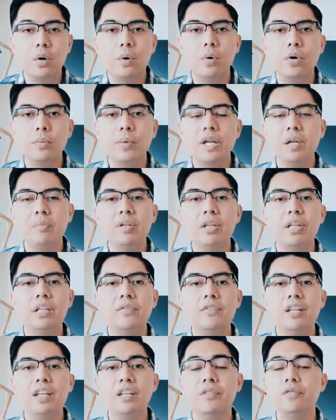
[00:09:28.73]
or maybe
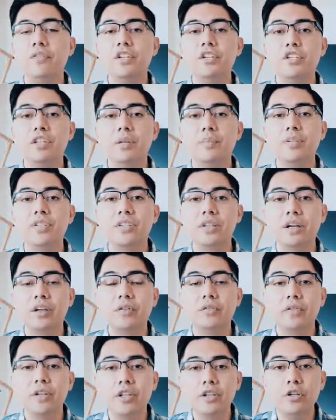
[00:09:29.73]
even envision
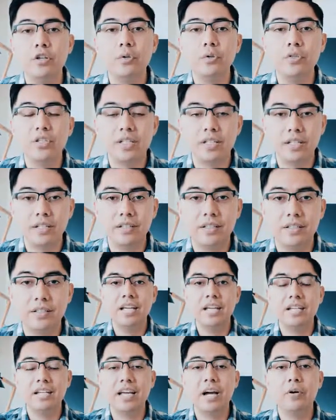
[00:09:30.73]
themselves using it.
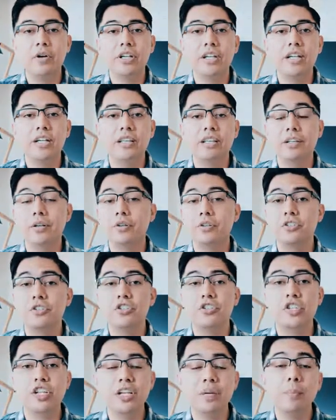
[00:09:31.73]
Now, again, there's
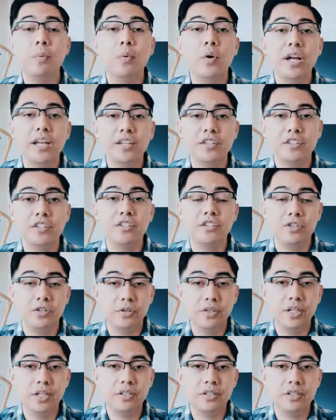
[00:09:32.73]
cheap ways to
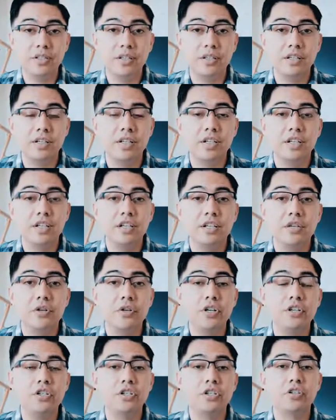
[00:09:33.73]
do this. You
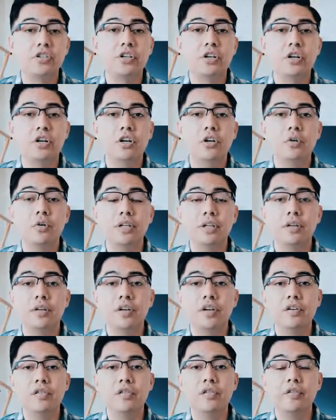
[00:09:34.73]
can just go and
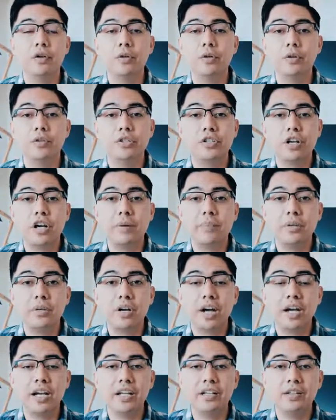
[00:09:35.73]
Photoshop
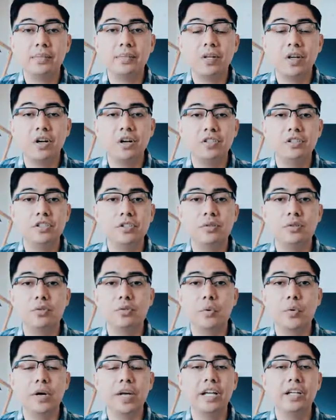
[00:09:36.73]
your item onto a
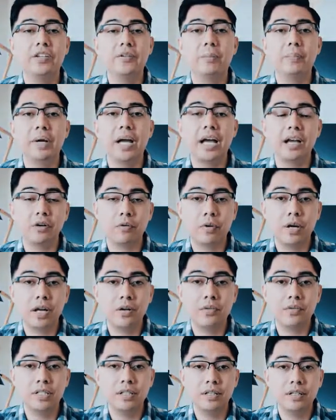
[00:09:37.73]
random
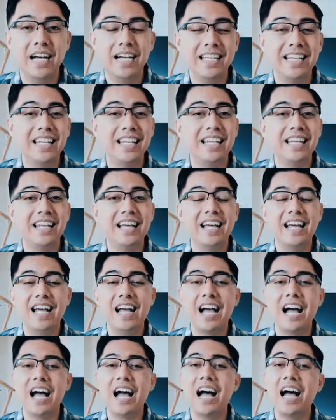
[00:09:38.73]
background. Again,
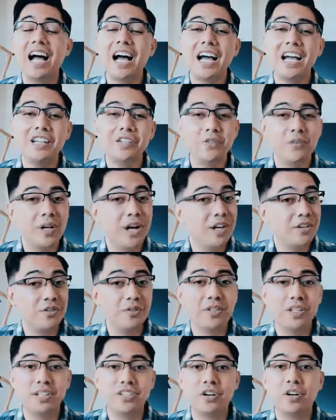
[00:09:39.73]
I do not
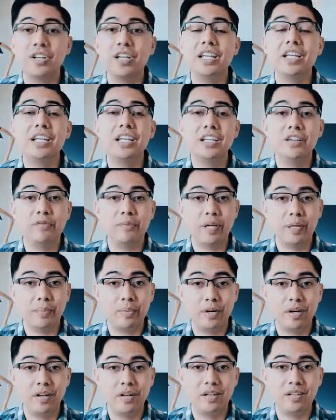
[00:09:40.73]
do this on any of my
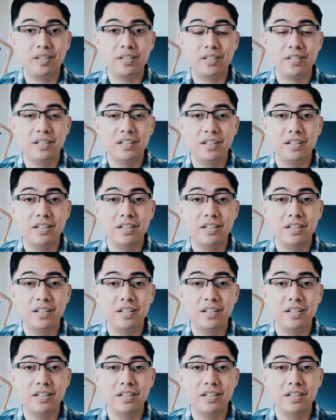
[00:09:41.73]
products.